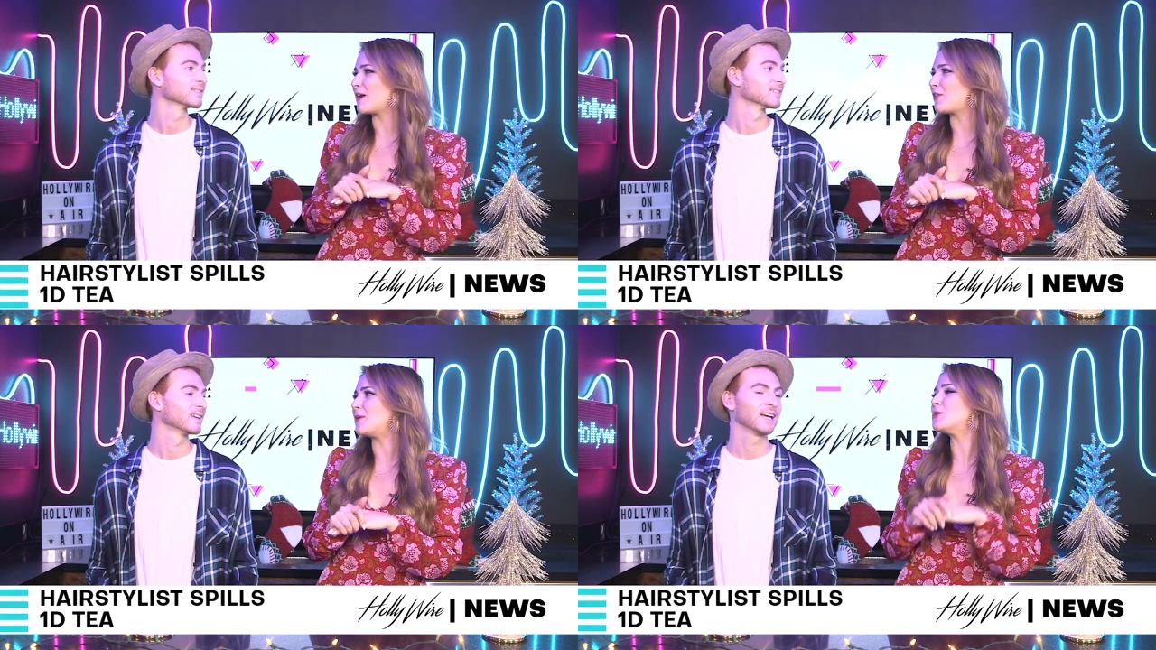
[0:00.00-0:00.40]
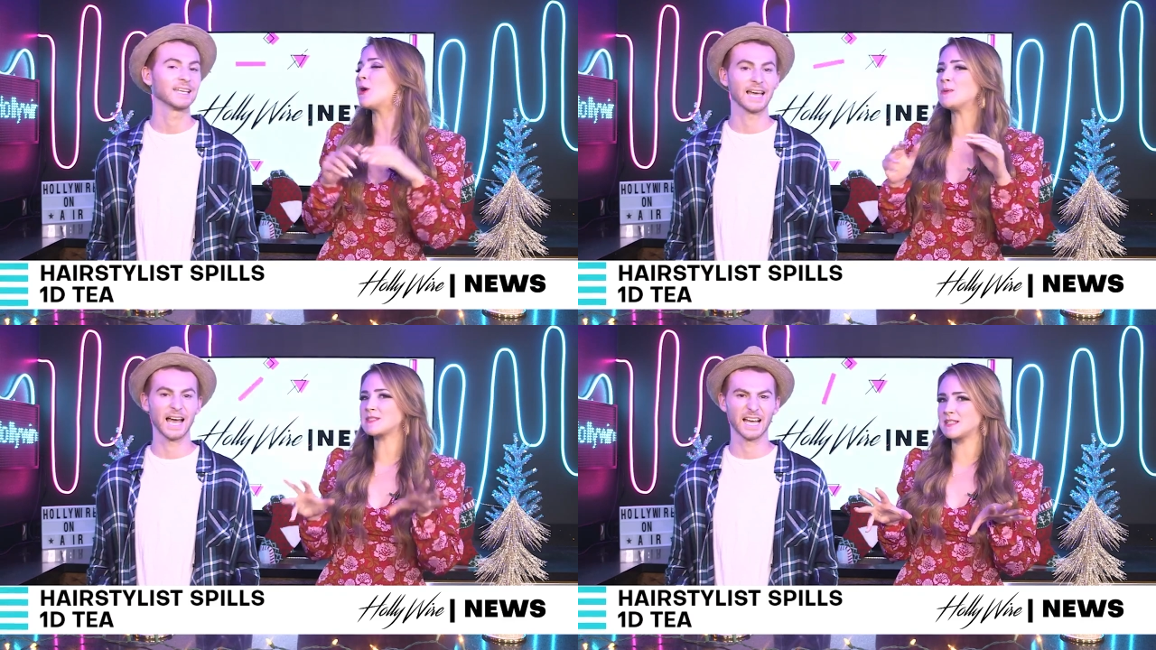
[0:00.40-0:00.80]
Speaker 1: although I know
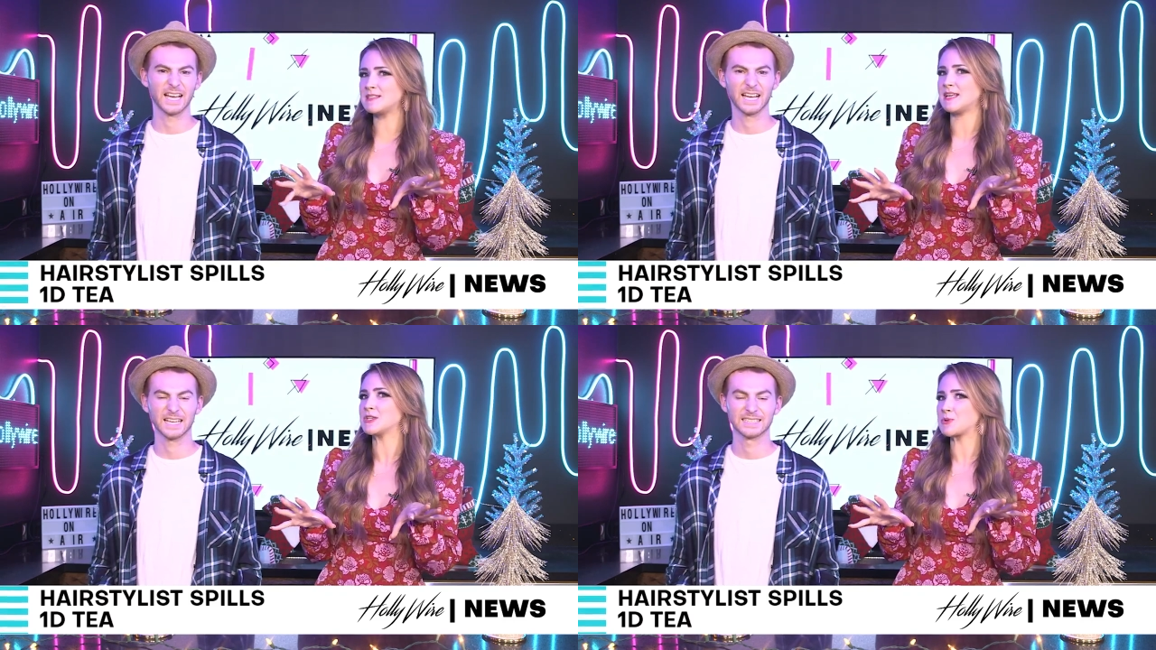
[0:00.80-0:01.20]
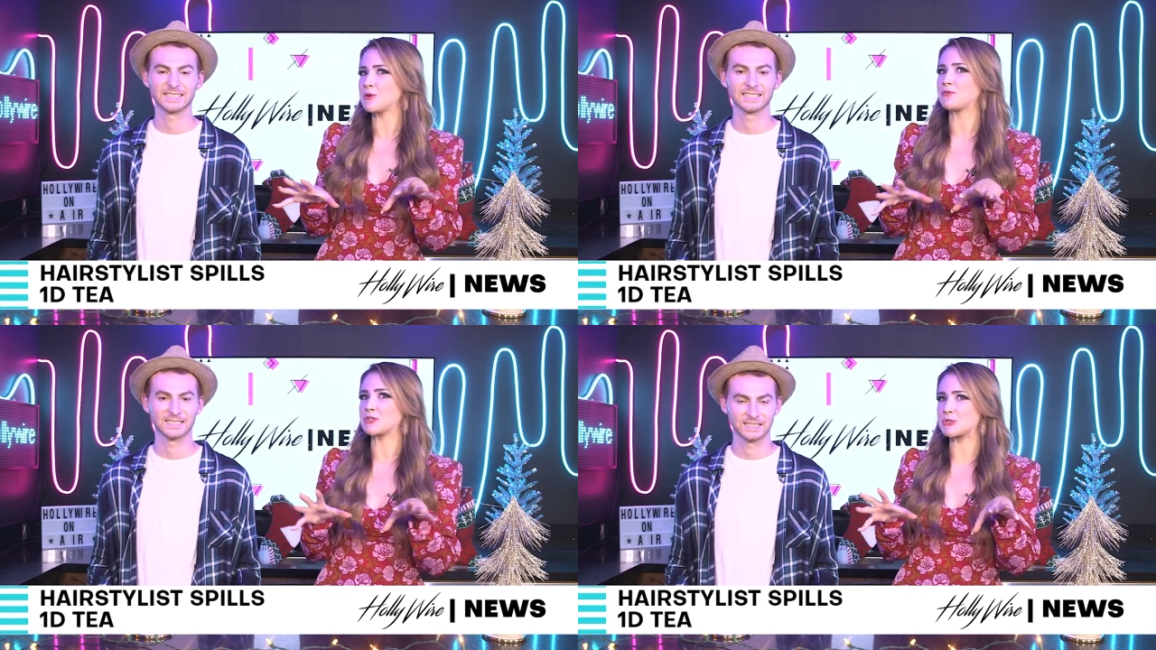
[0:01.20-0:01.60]
it was consensual
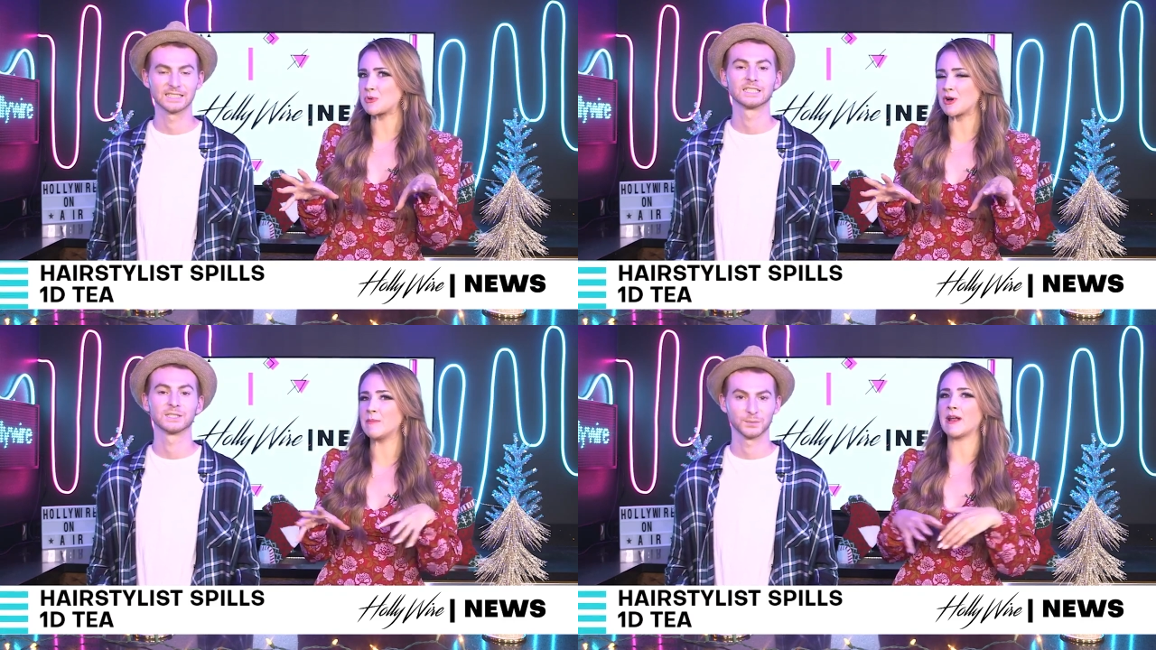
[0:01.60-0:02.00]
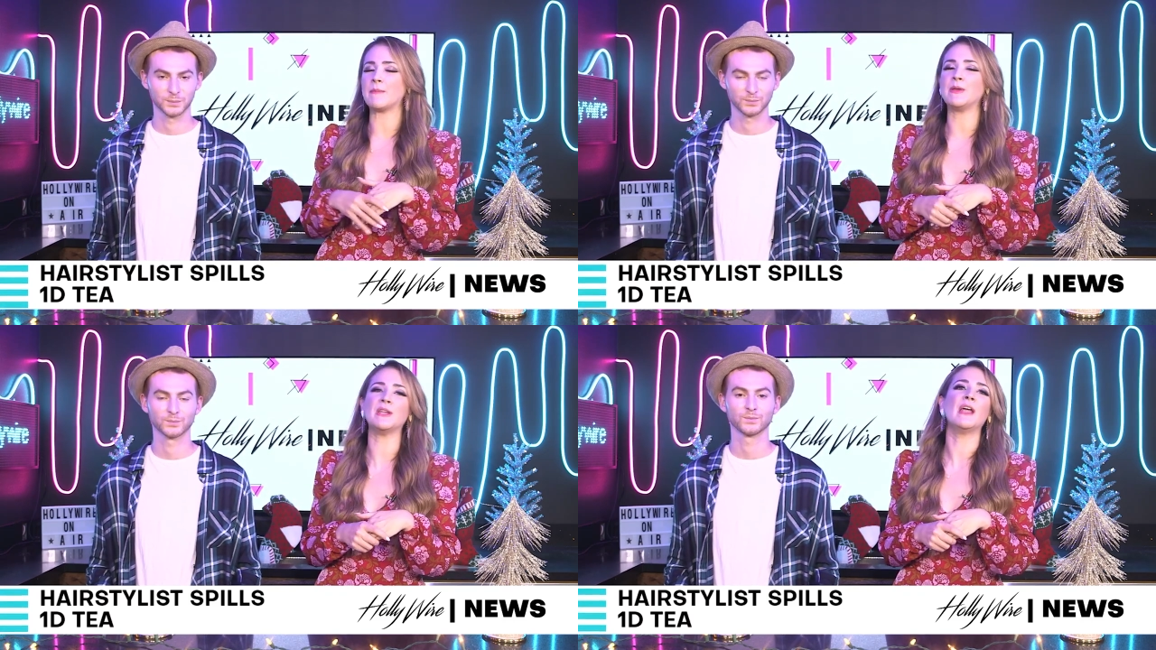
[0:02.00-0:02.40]
for sure, but I
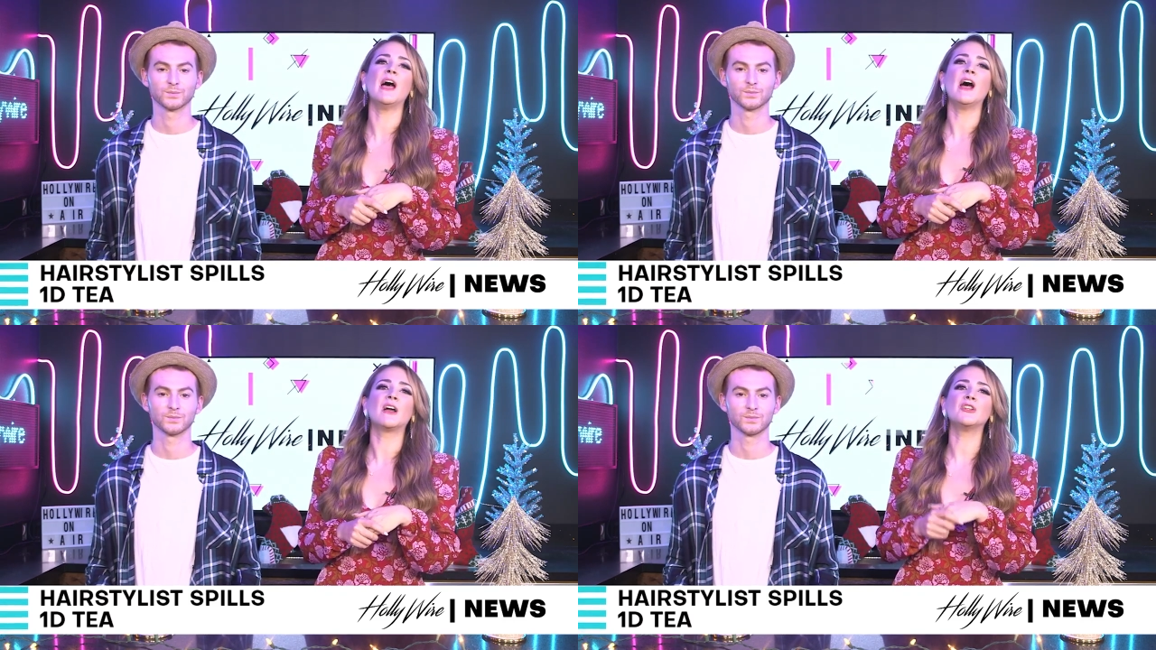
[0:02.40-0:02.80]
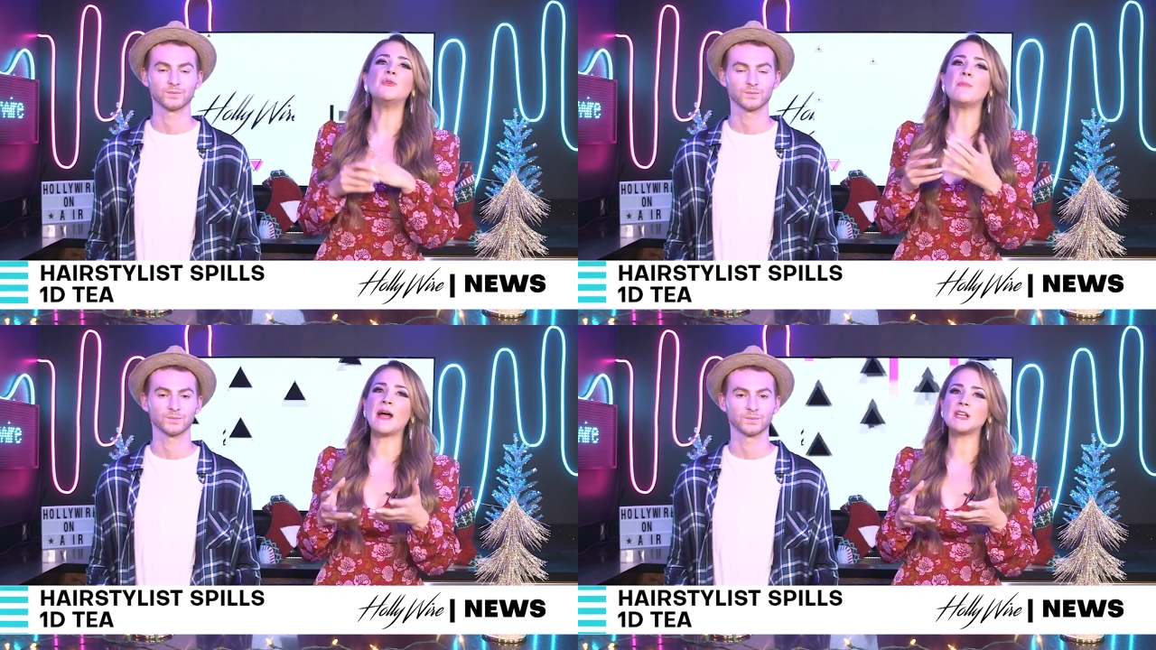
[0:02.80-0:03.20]
mean, can
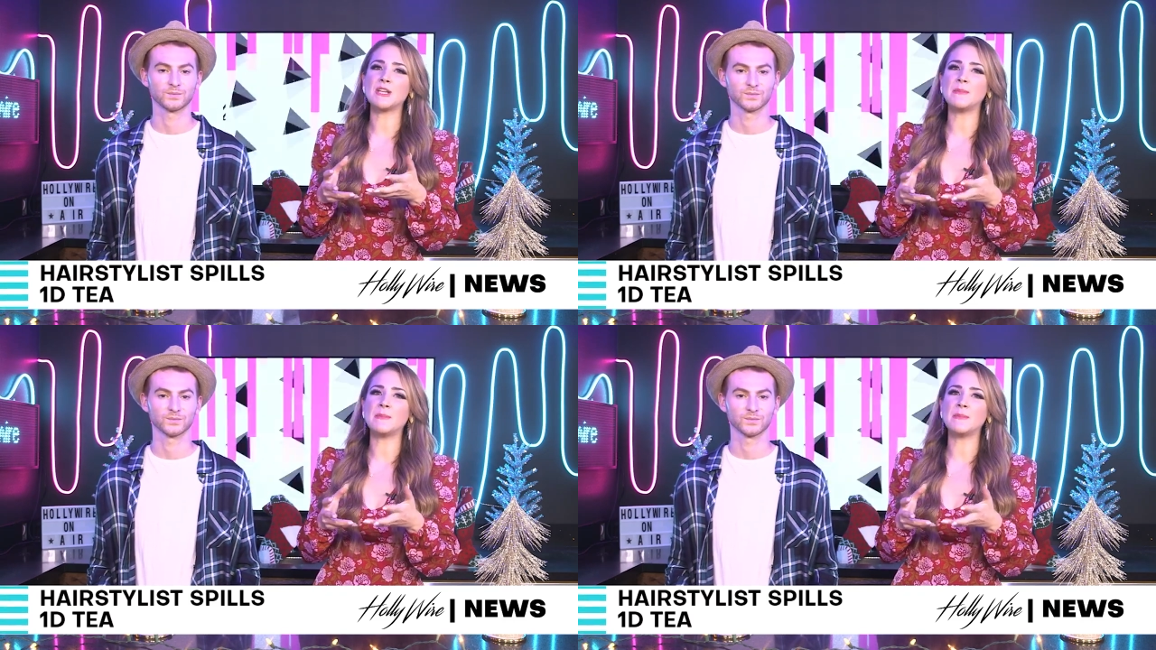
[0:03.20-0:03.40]
you imagine?